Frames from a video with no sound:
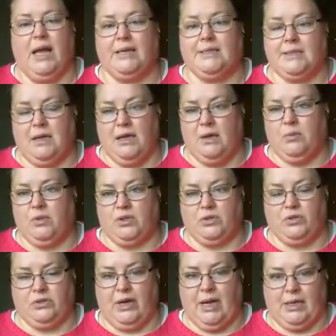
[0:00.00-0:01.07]
and time with
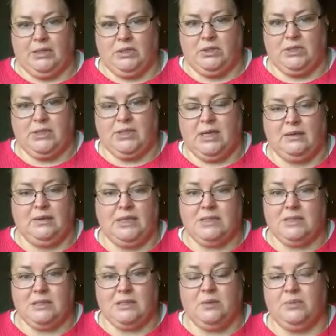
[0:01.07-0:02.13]
other adults. And
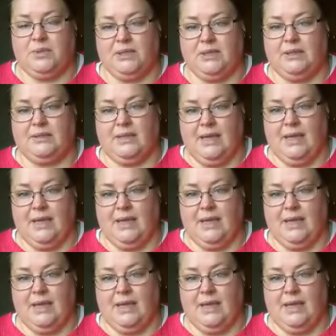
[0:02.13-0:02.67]
this is something that